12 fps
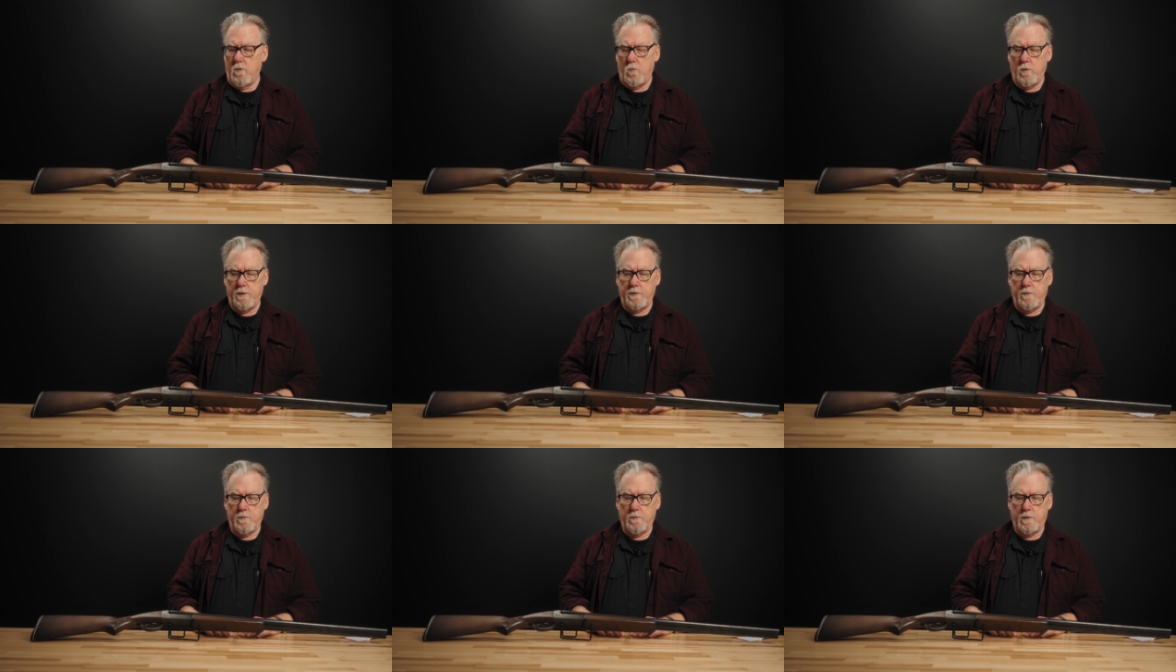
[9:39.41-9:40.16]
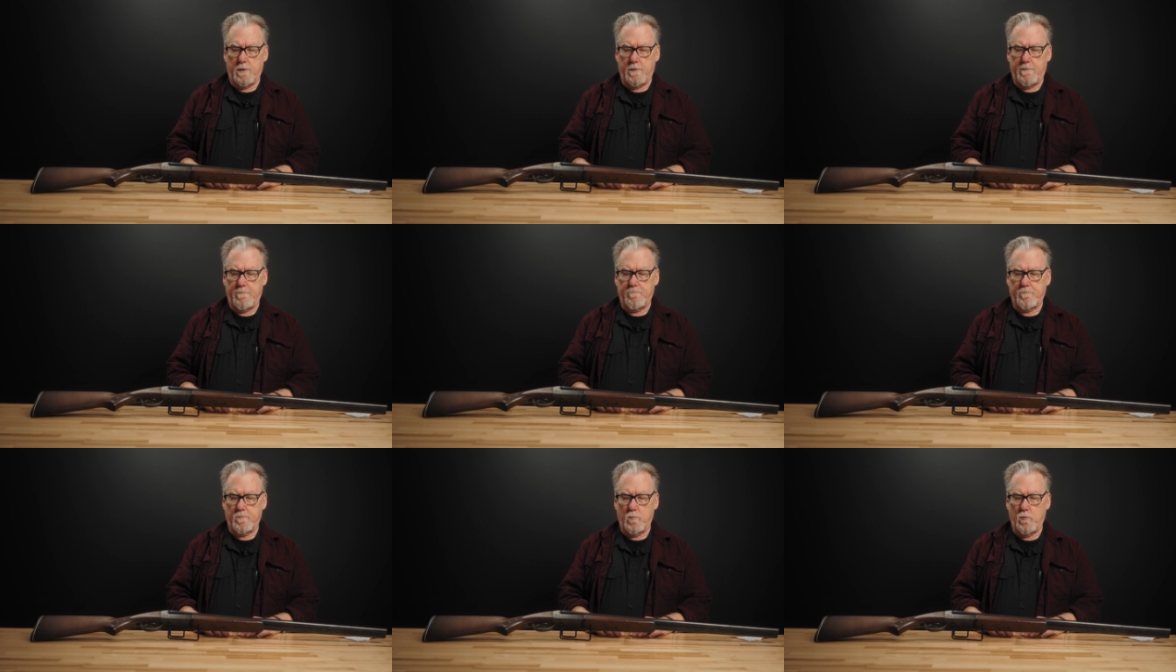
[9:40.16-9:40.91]
when you're
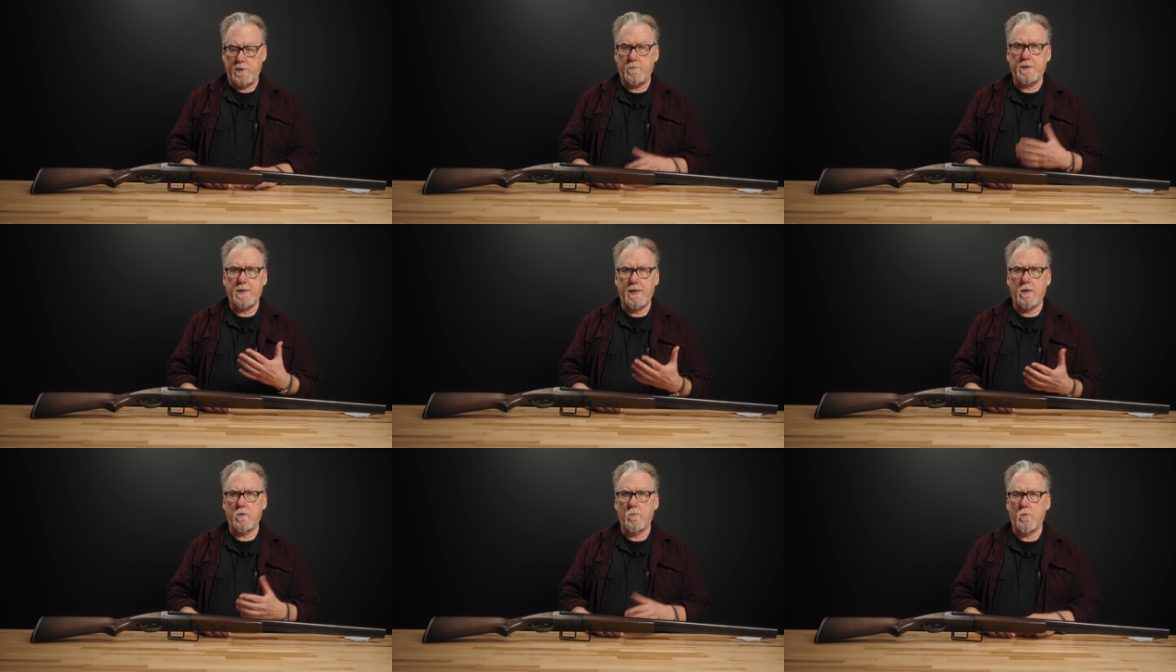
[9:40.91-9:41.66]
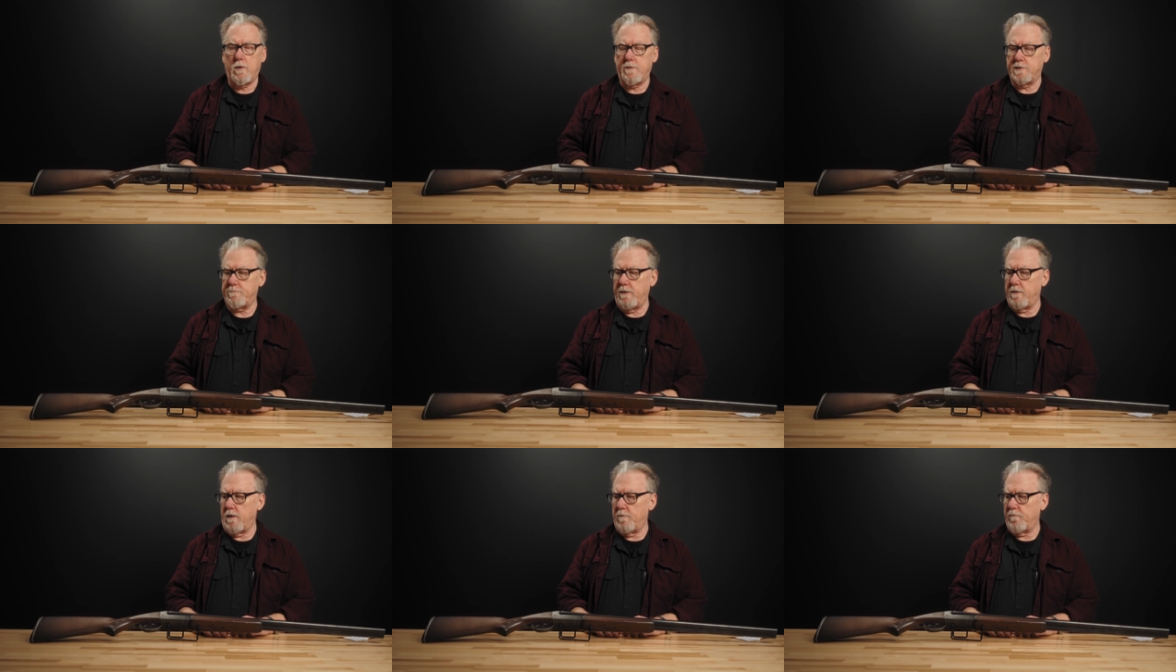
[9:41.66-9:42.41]
um, when you encounter one that's
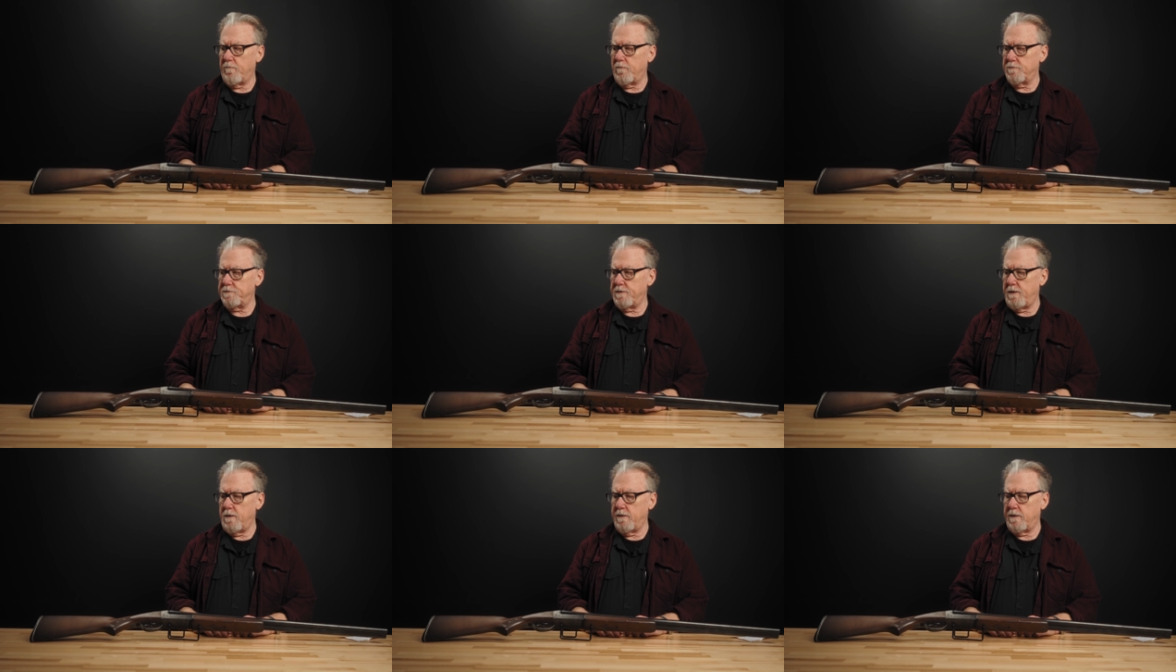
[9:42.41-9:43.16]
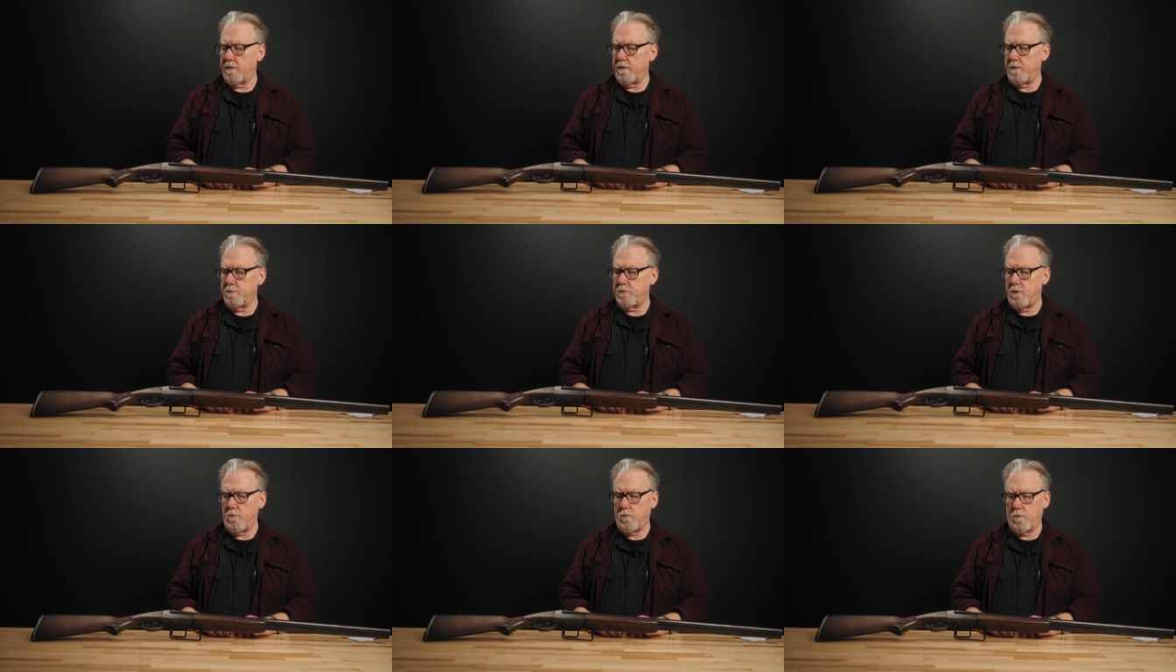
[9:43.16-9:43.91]
being offered for sale at a gun
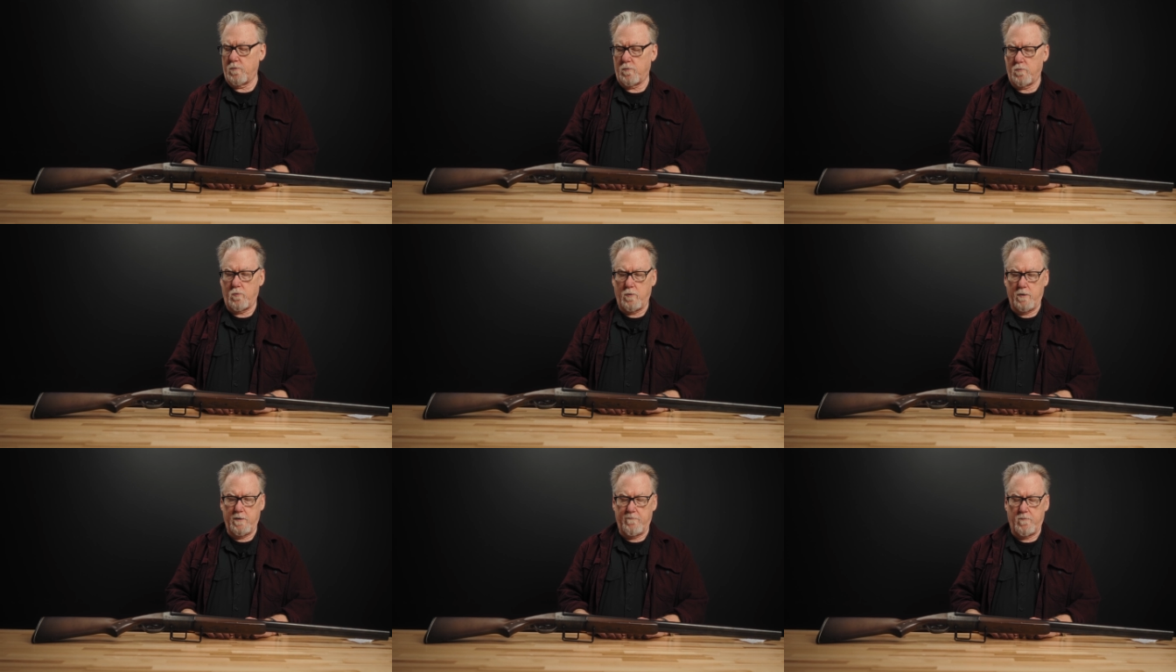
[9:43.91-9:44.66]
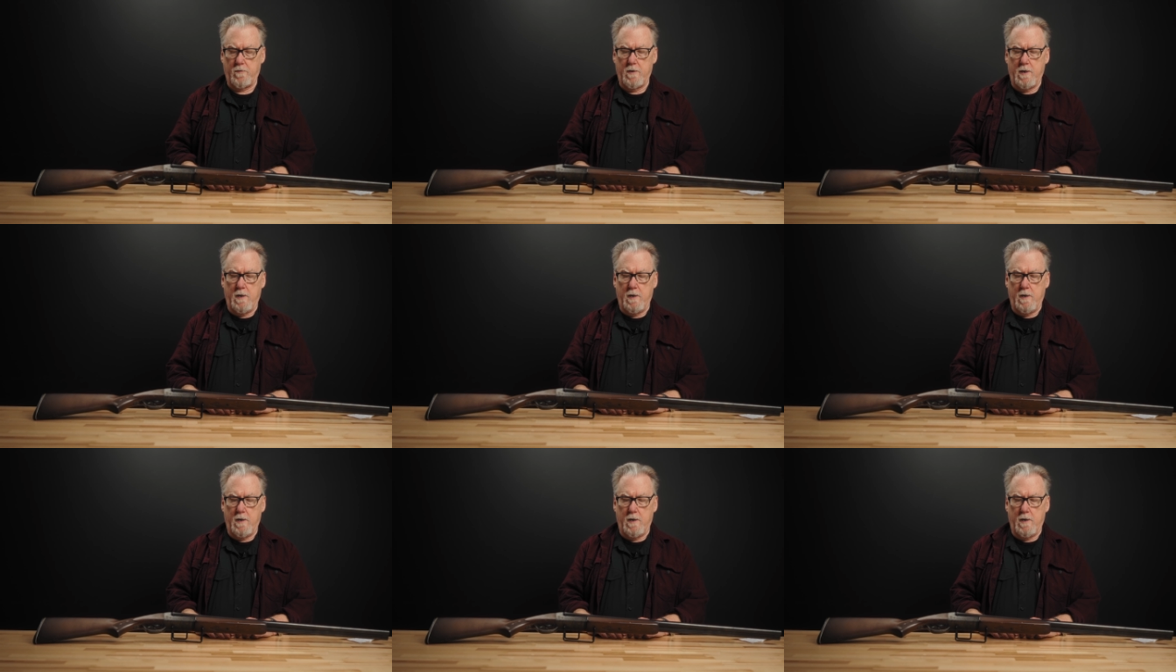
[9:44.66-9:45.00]
show or, or wherever.